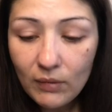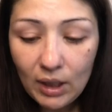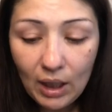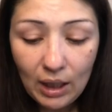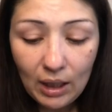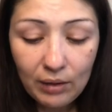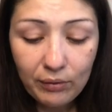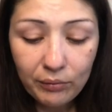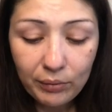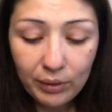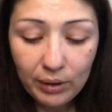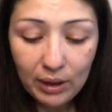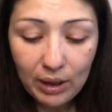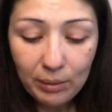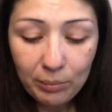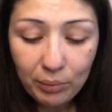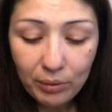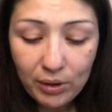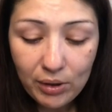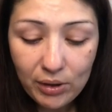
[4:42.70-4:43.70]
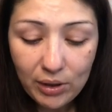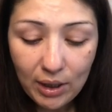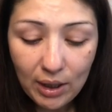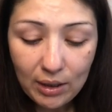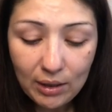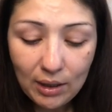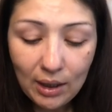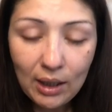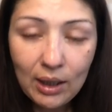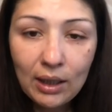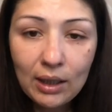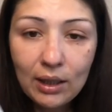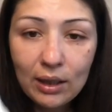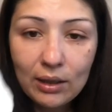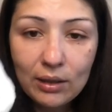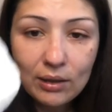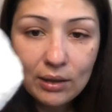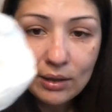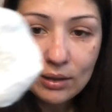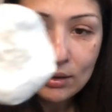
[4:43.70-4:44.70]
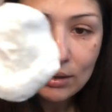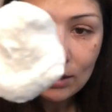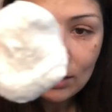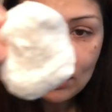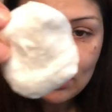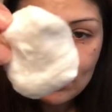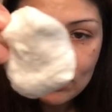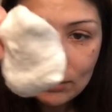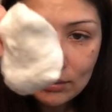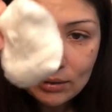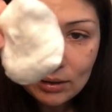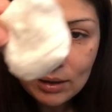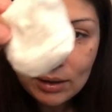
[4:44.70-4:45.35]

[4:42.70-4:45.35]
I really appreciate that, and you can tell